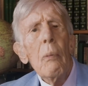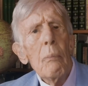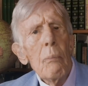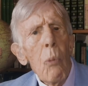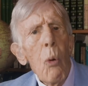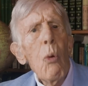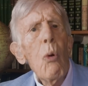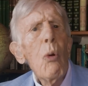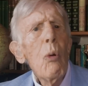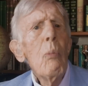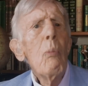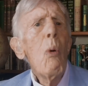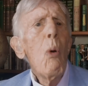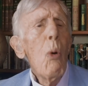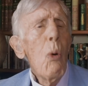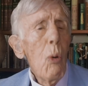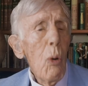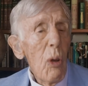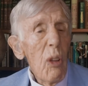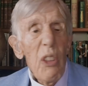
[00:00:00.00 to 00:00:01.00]
more and
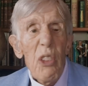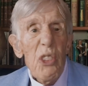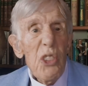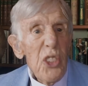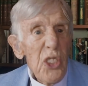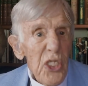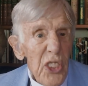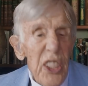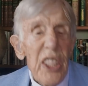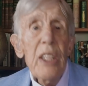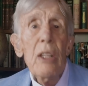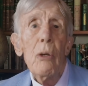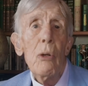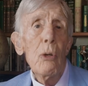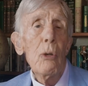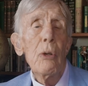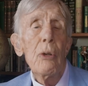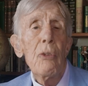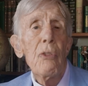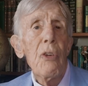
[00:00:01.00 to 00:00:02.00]
more
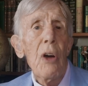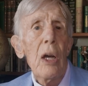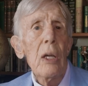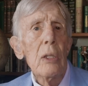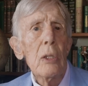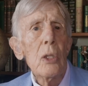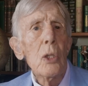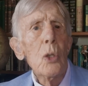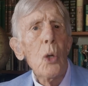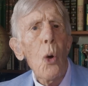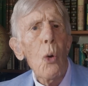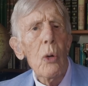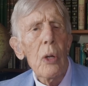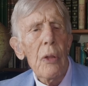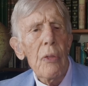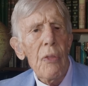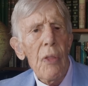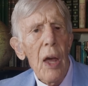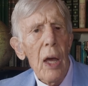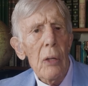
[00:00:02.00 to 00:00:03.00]
sealed, if I can call
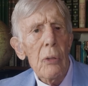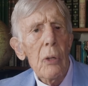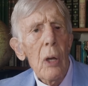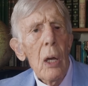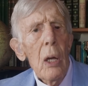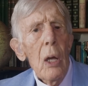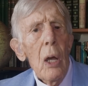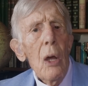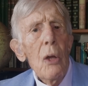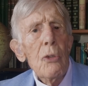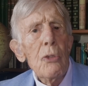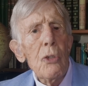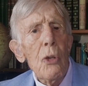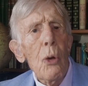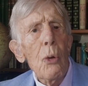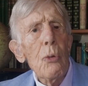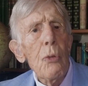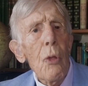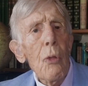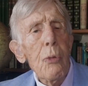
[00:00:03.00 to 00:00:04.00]
it that,
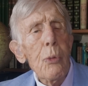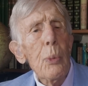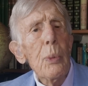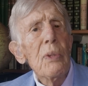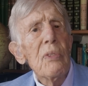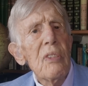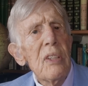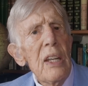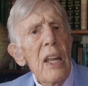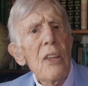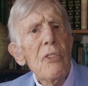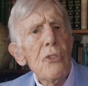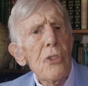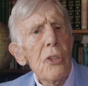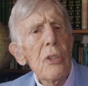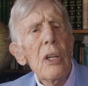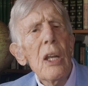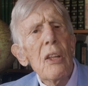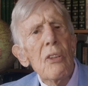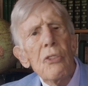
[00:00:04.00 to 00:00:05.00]
so that there was
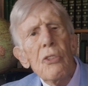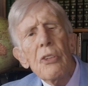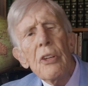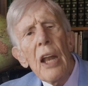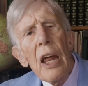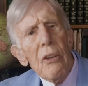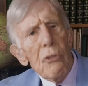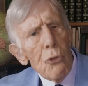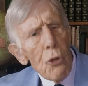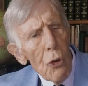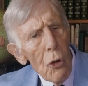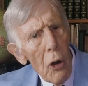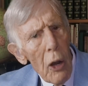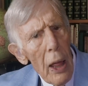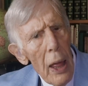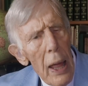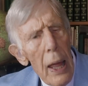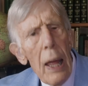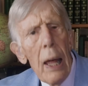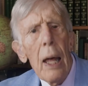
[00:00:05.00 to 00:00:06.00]
less and less natural
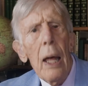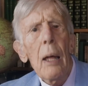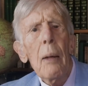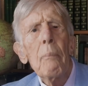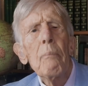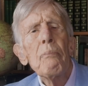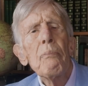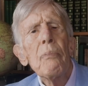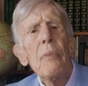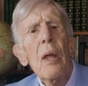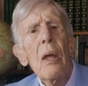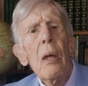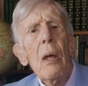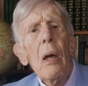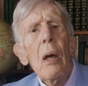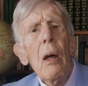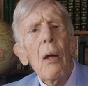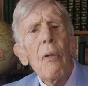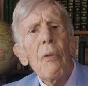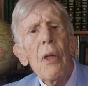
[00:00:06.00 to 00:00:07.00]
air.
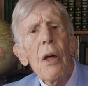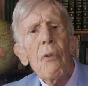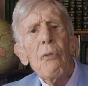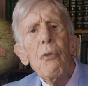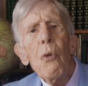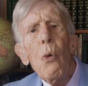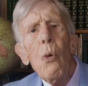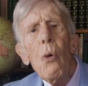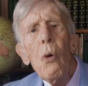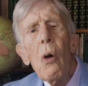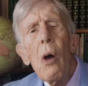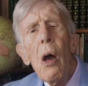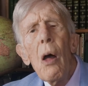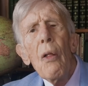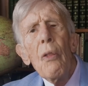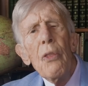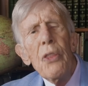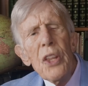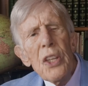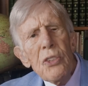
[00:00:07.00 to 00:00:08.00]
Therefore,
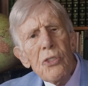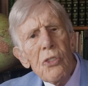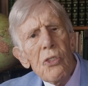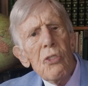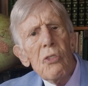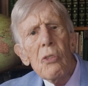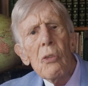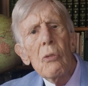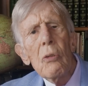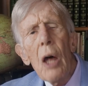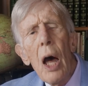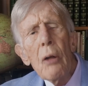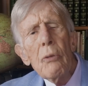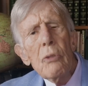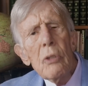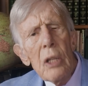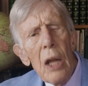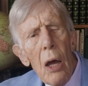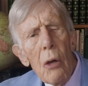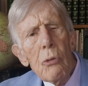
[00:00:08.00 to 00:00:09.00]
this
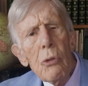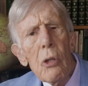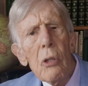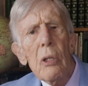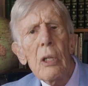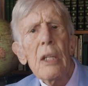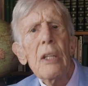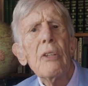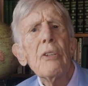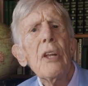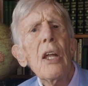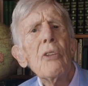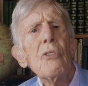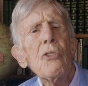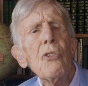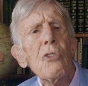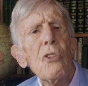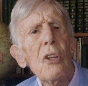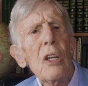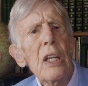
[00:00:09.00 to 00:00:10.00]
undoubtedly
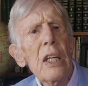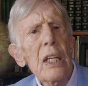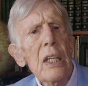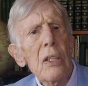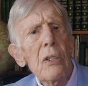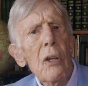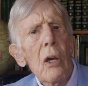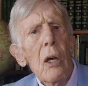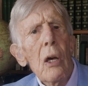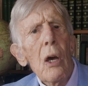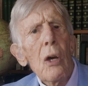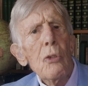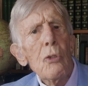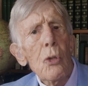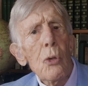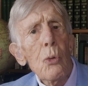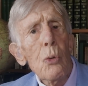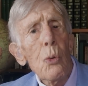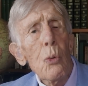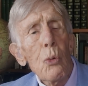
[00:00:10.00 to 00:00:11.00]
tends to lead
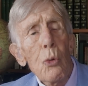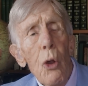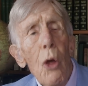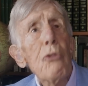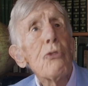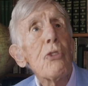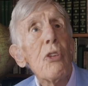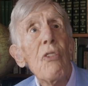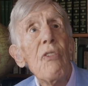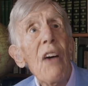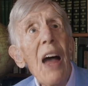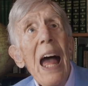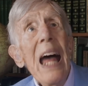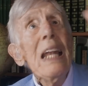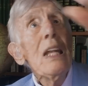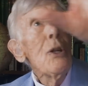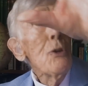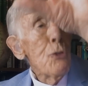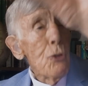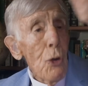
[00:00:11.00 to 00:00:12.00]
to lots of
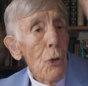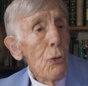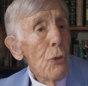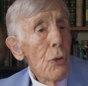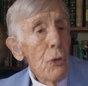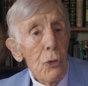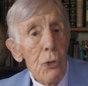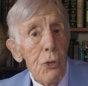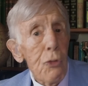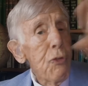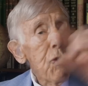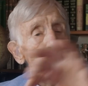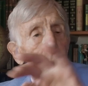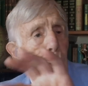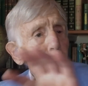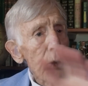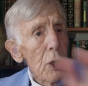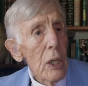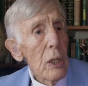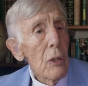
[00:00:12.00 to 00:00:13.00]
allergens
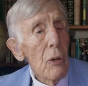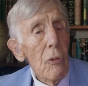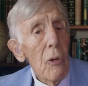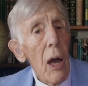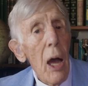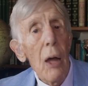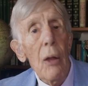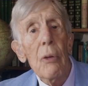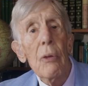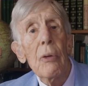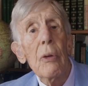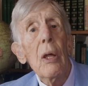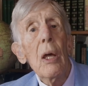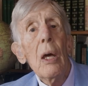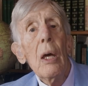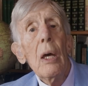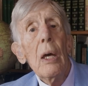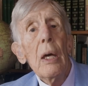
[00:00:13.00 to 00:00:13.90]
floating around